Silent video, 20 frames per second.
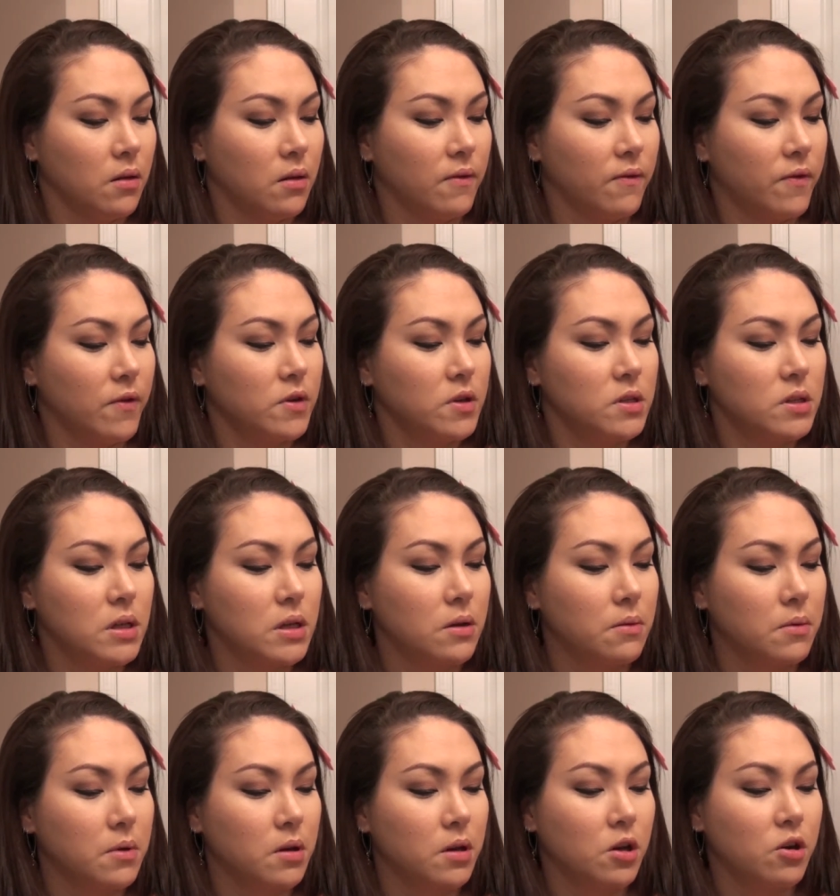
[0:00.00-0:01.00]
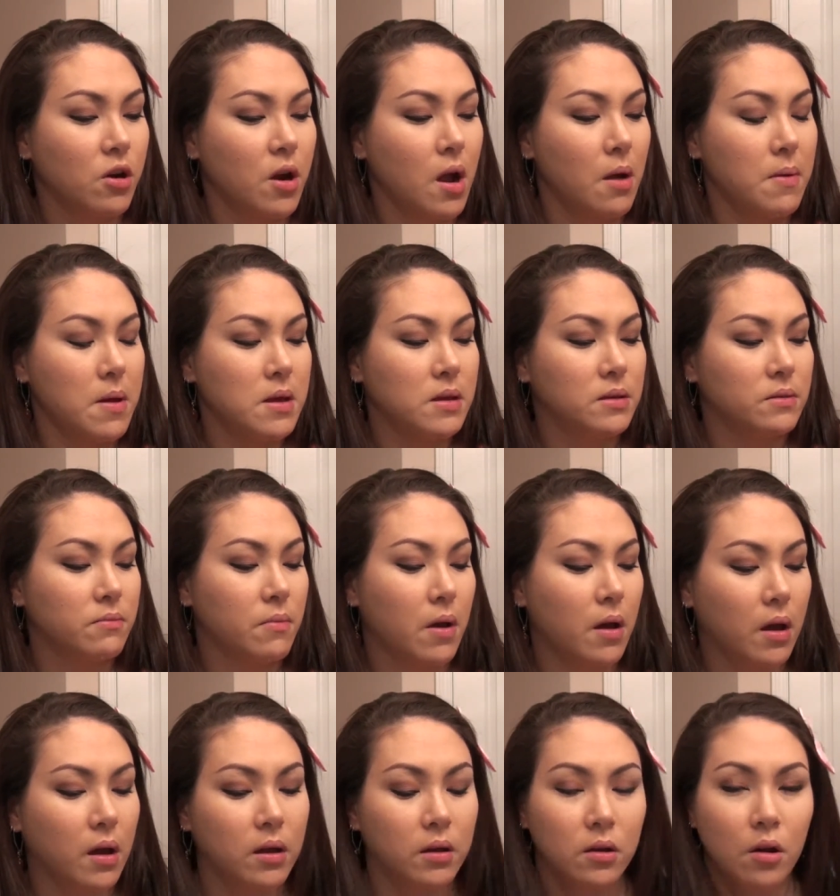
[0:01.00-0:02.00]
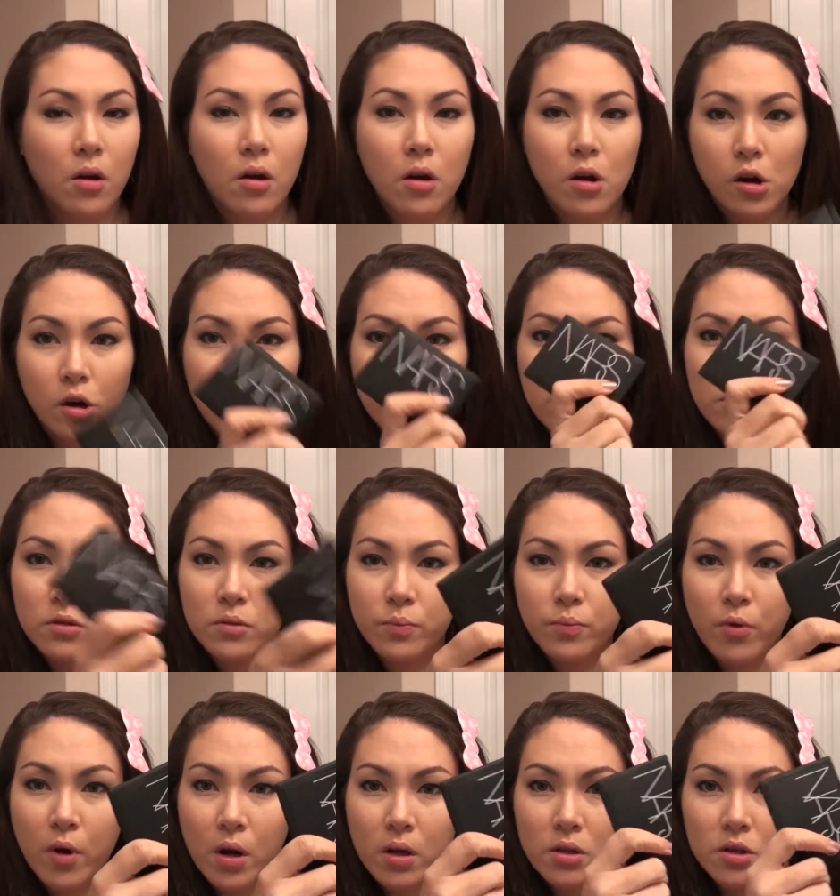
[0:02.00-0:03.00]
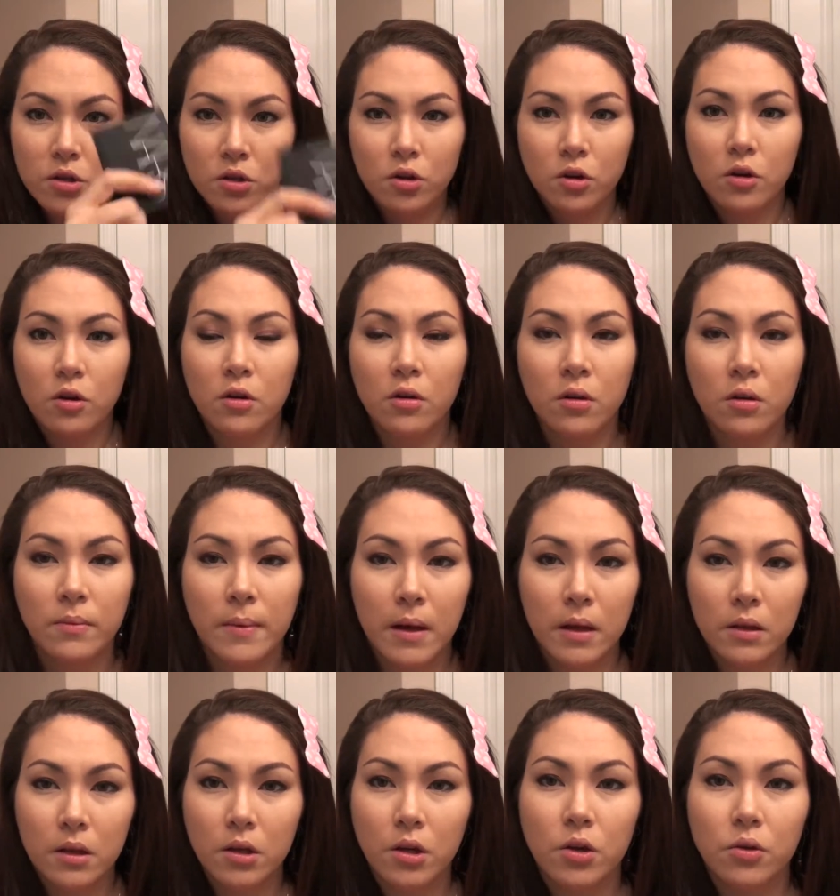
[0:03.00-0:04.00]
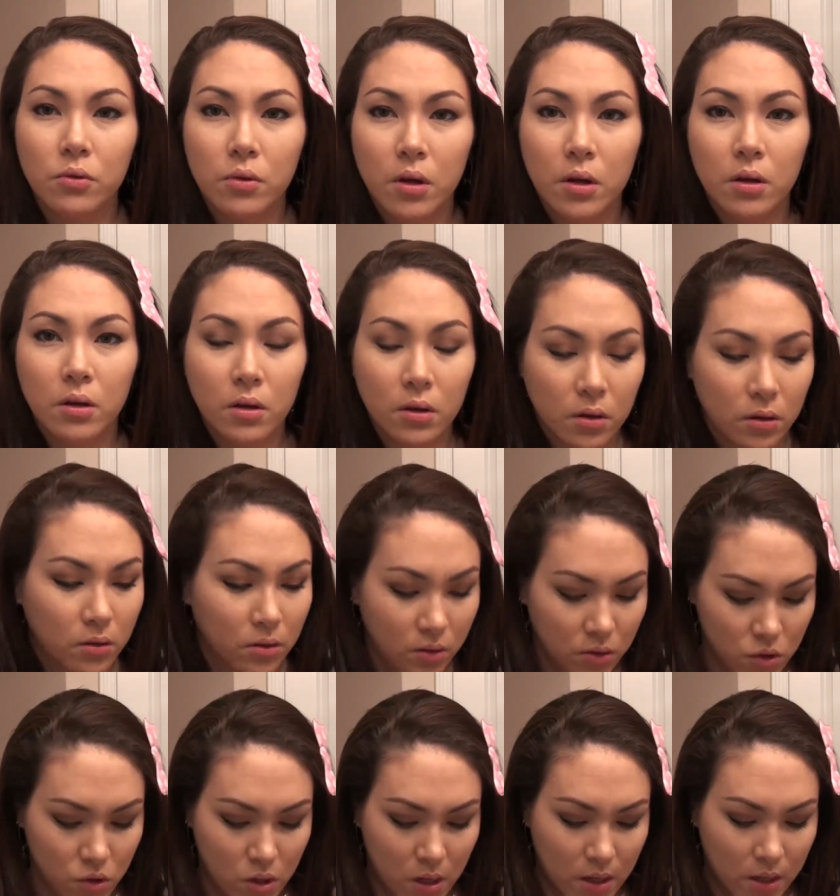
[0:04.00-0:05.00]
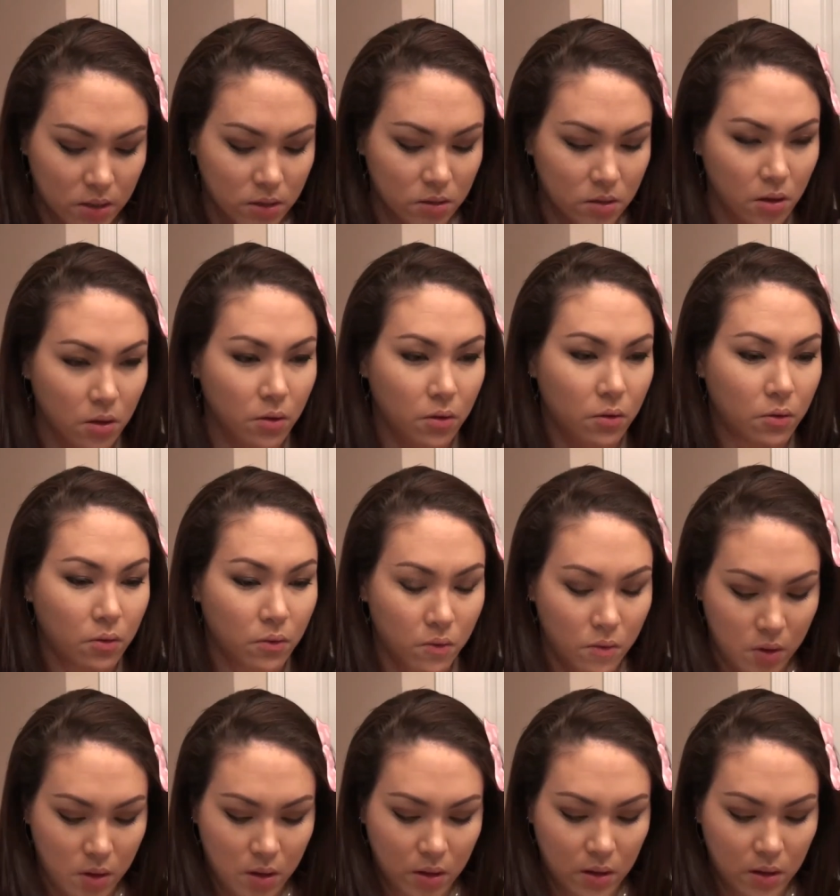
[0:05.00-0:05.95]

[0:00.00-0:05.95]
The first thing I'm going to grab is my NARS bronzer, my Laguna, you guys know.